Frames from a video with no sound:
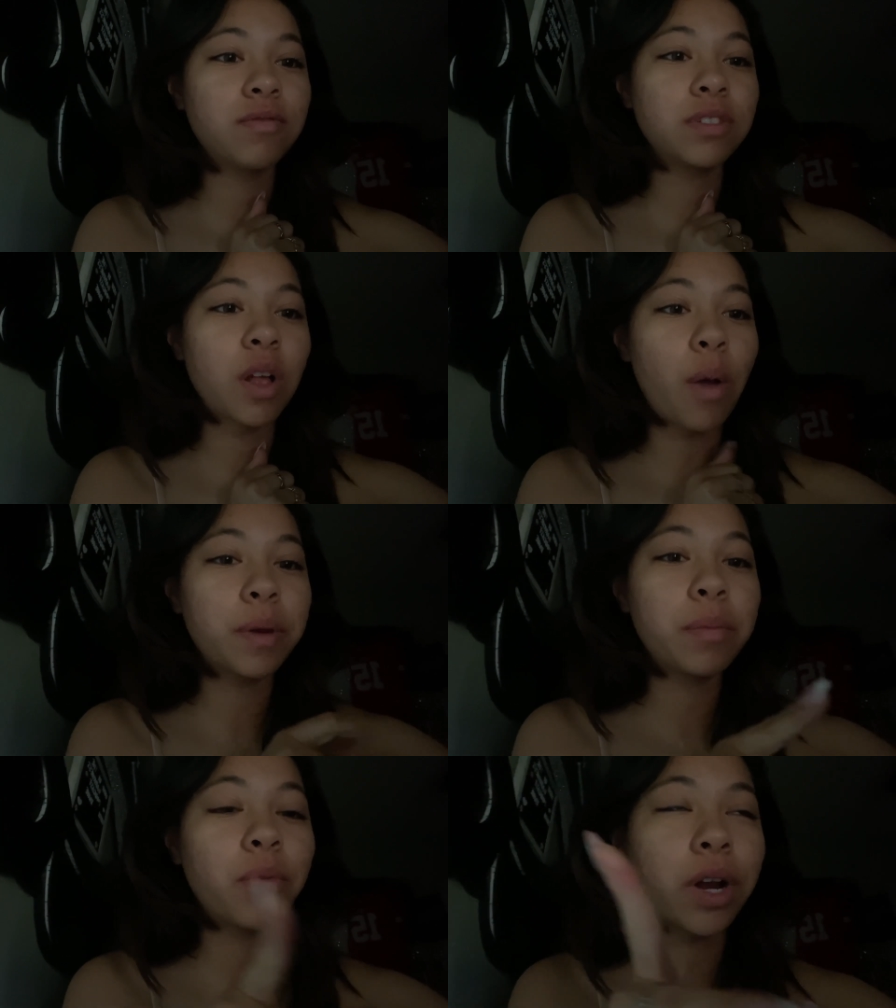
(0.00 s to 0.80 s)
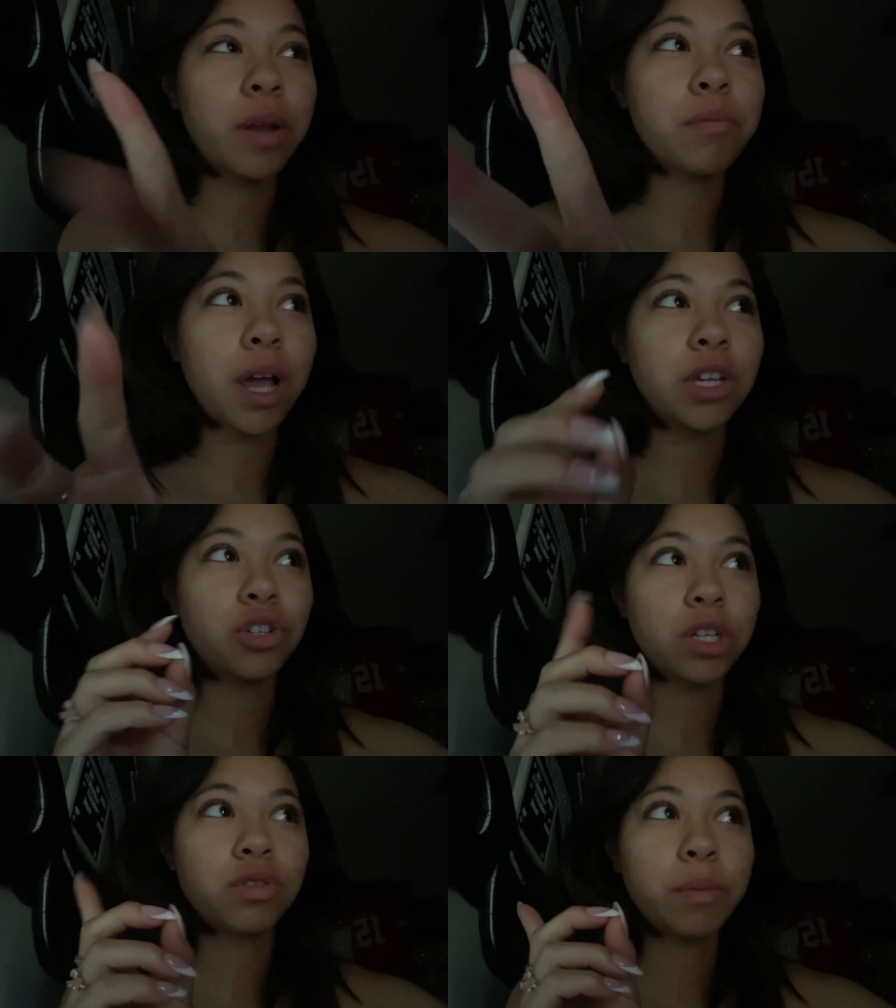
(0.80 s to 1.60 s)
So I'm gonna be wearing my
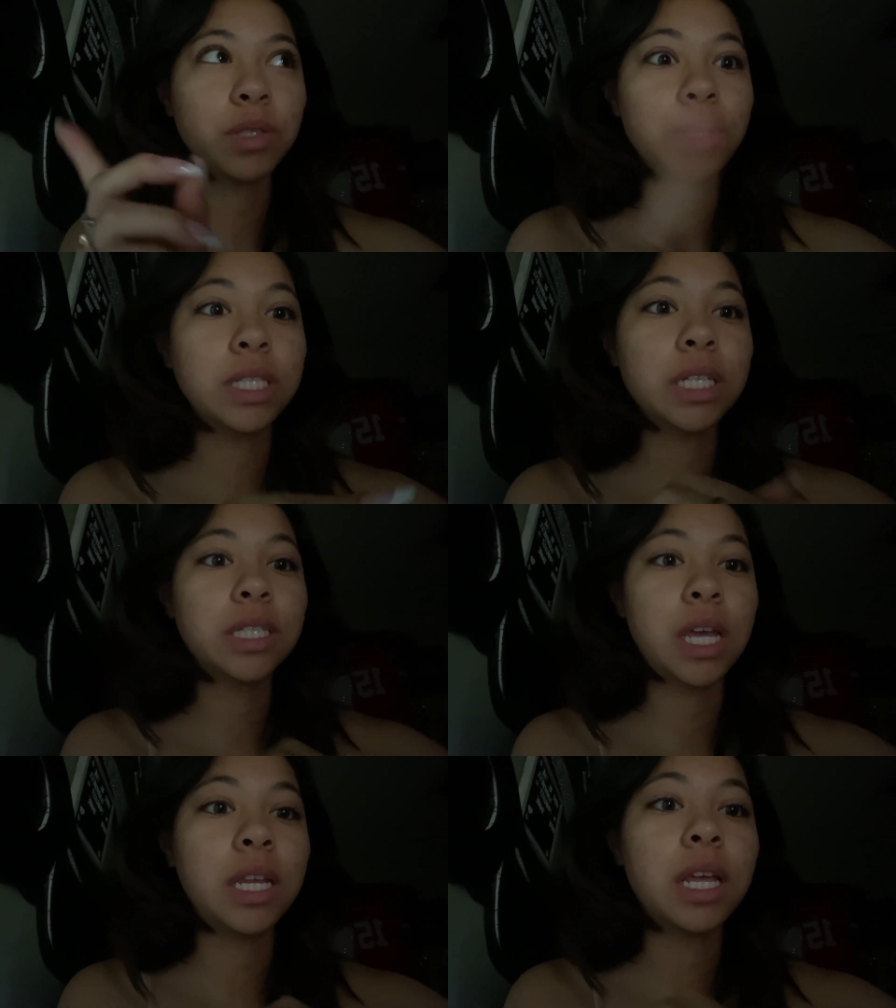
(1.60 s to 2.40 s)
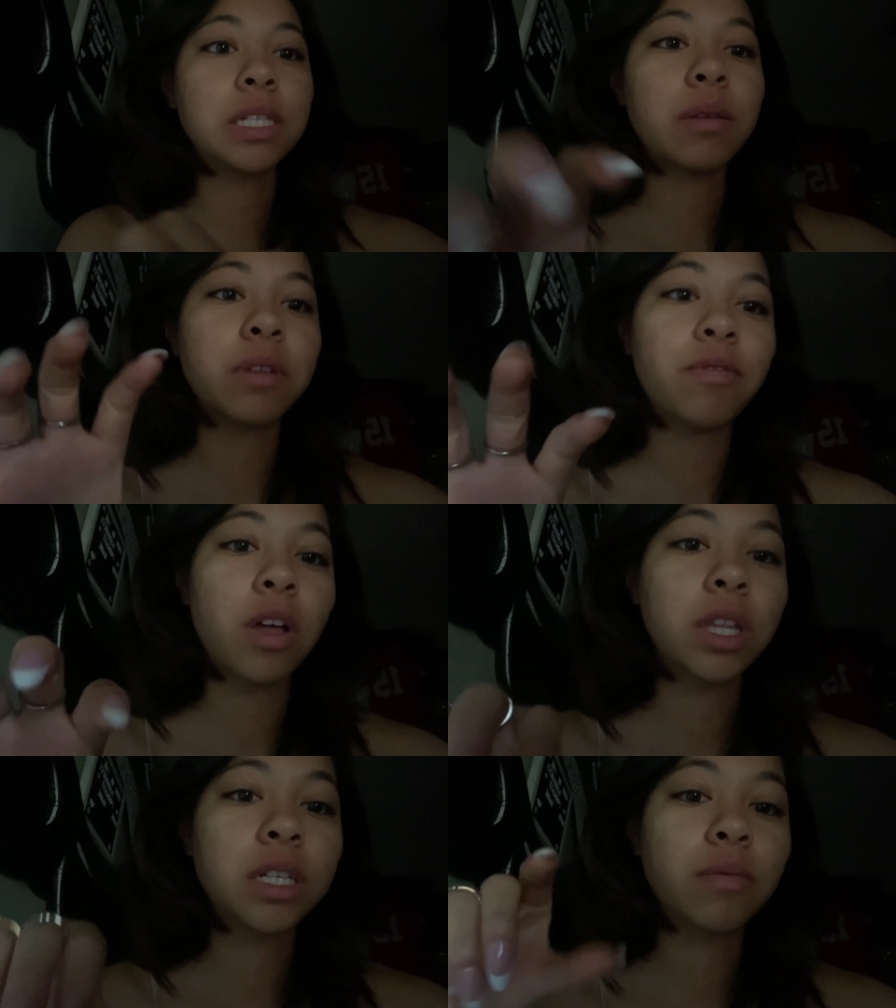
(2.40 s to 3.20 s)
dress for my sweet 16, except I
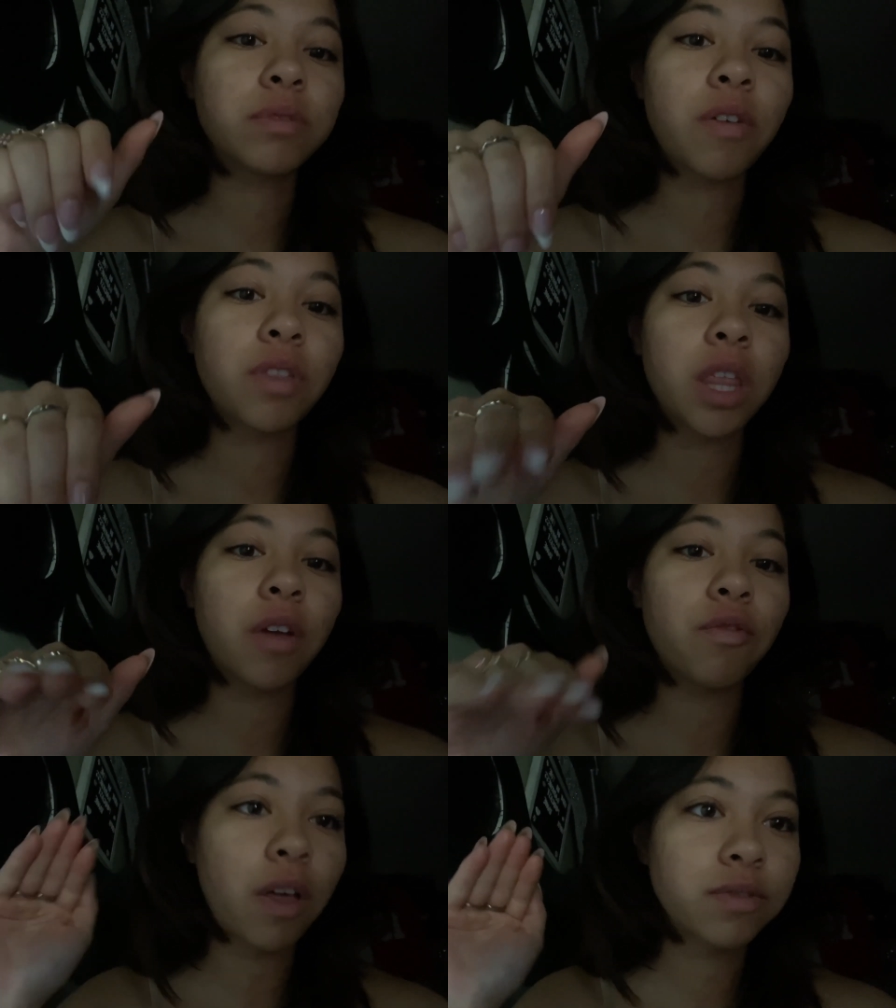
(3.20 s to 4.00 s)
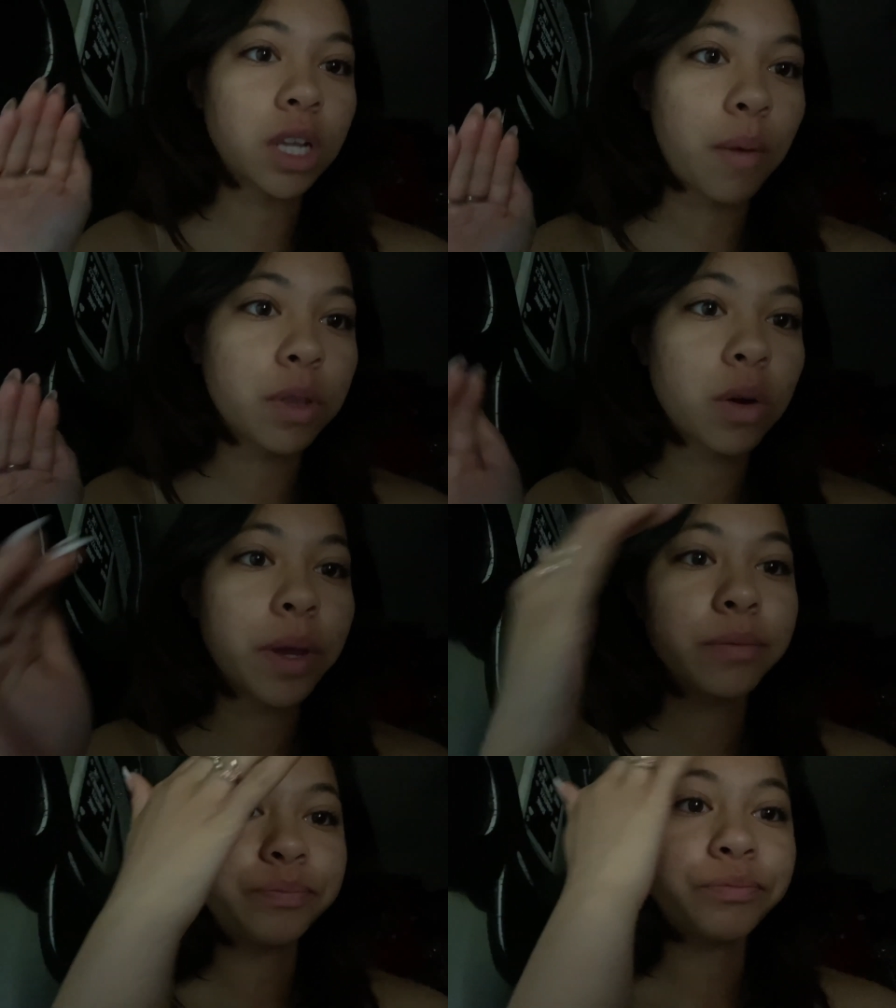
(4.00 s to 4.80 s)
found like some stuff that like fluffs it up a little
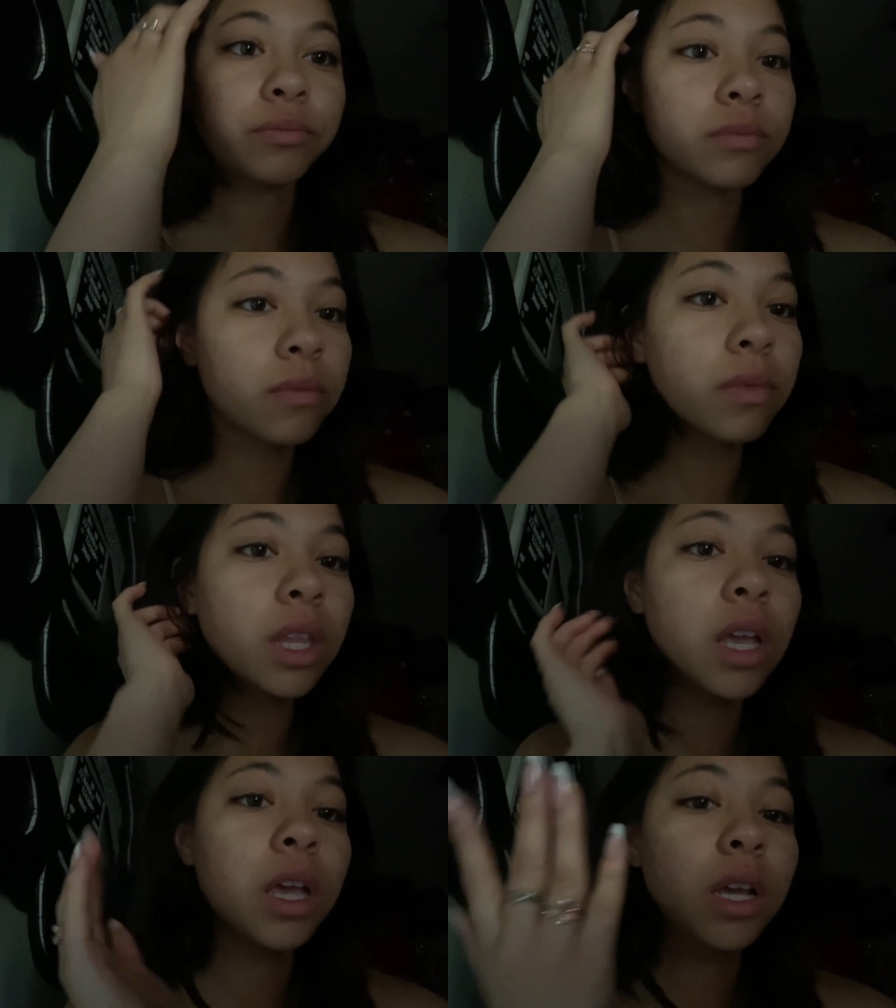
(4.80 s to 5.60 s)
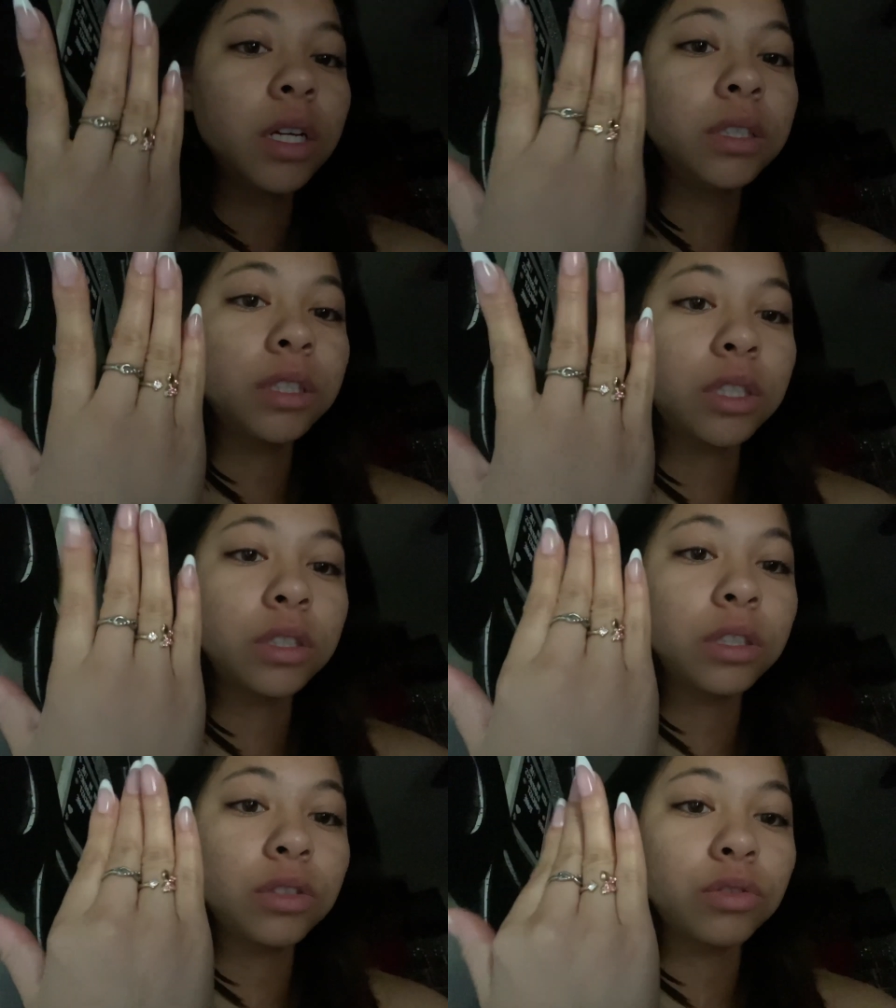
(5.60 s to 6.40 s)
bit. This is
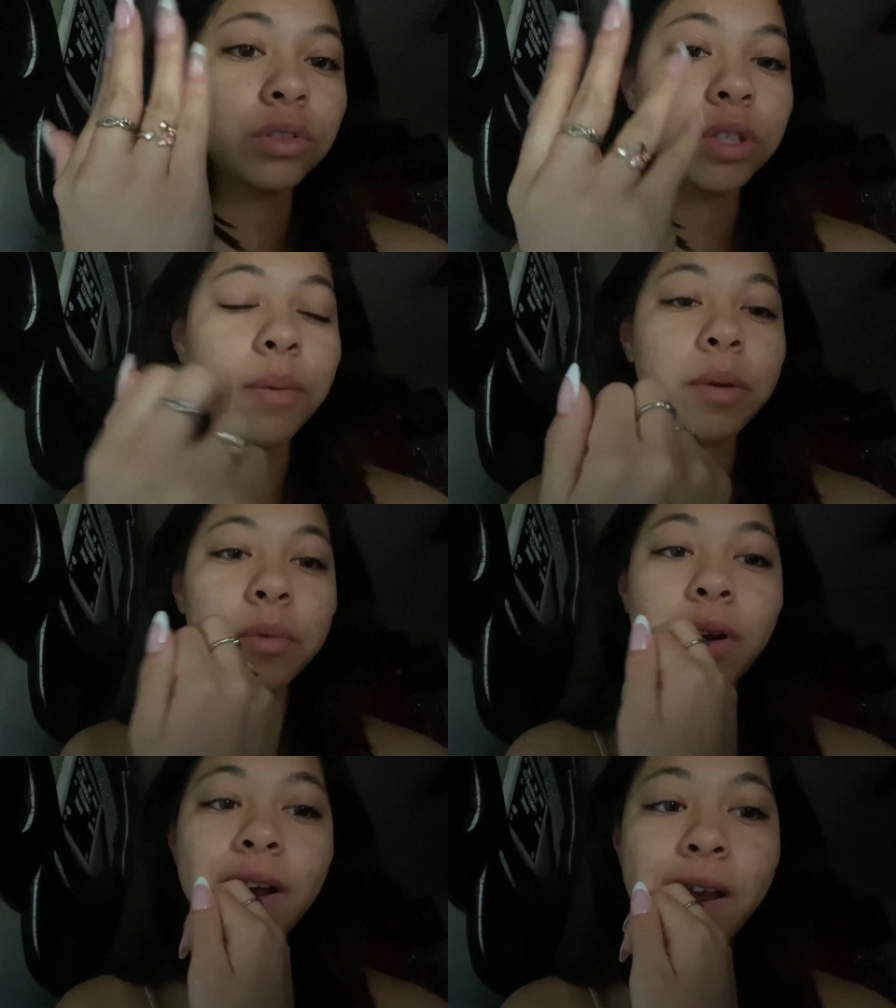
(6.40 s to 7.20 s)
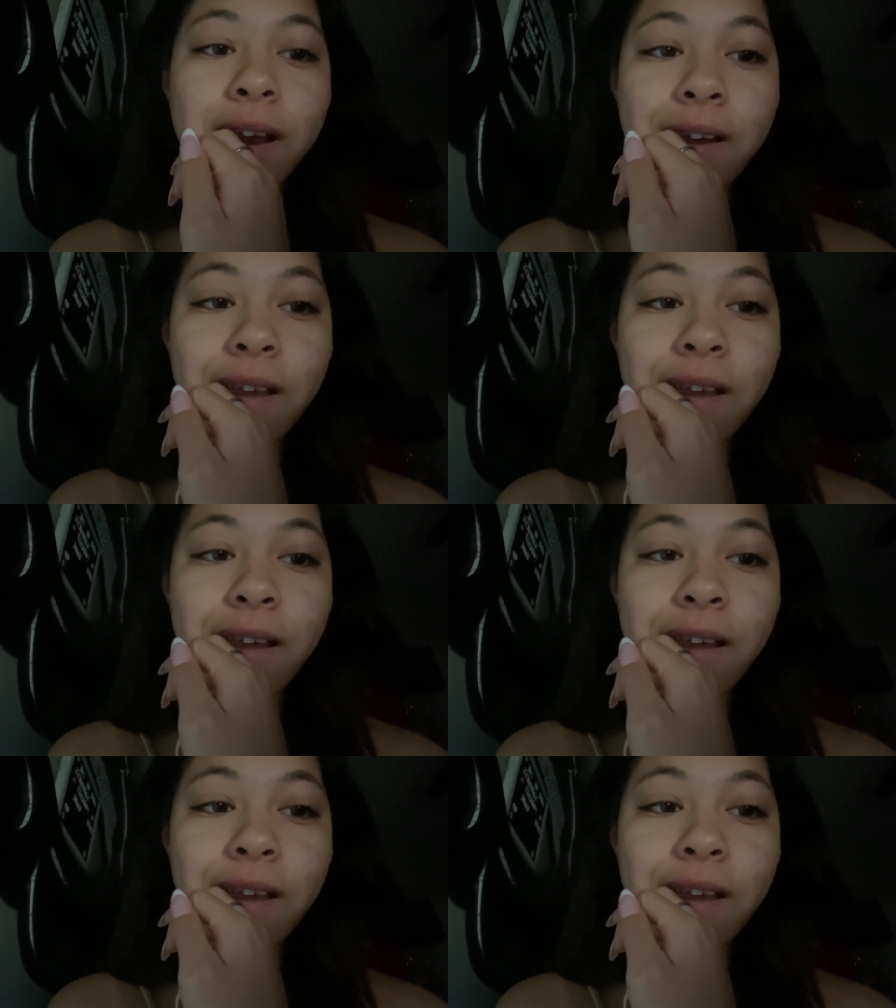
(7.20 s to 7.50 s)
the jewelry I'm gonna be wearing.